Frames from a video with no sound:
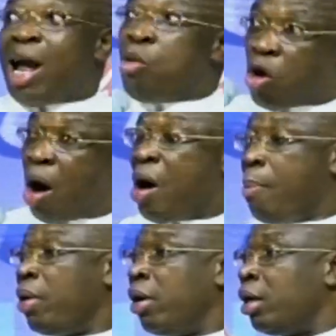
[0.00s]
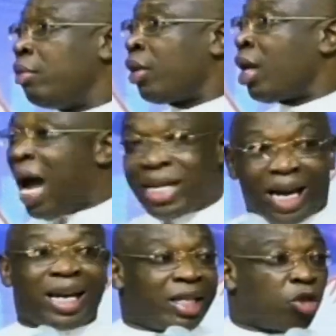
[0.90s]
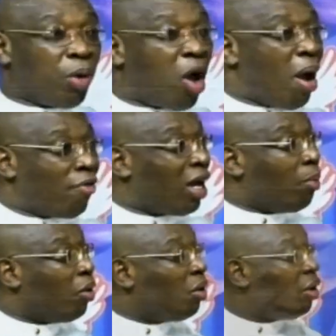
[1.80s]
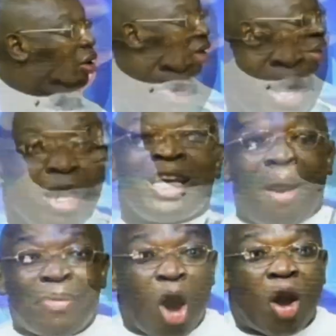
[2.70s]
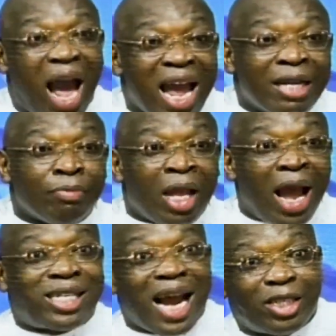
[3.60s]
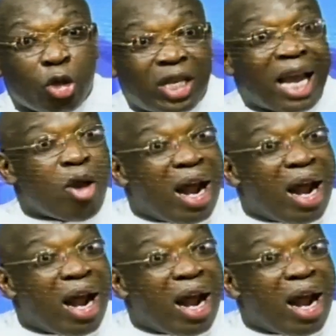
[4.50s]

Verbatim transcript: will come up and the grace will become available. Hear me, Oga. At times you say you are